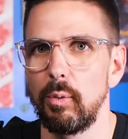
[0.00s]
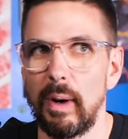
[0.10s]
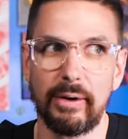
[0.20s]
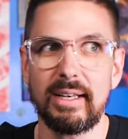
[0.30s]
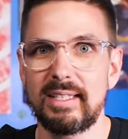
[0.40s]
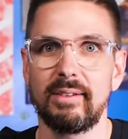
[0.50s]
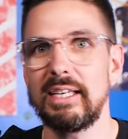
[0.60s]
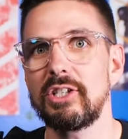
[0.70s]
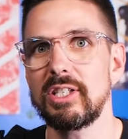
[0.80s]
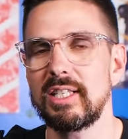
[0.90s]
where his
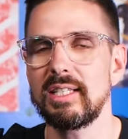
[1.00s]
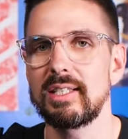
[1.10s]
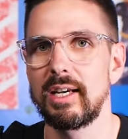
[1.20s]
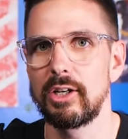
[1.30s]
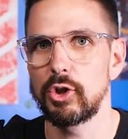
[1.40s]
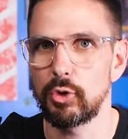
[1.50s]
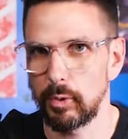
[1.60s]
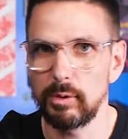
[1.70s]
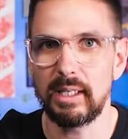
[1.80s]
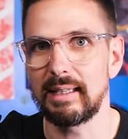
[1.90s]
allegiances
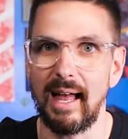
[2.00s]
truly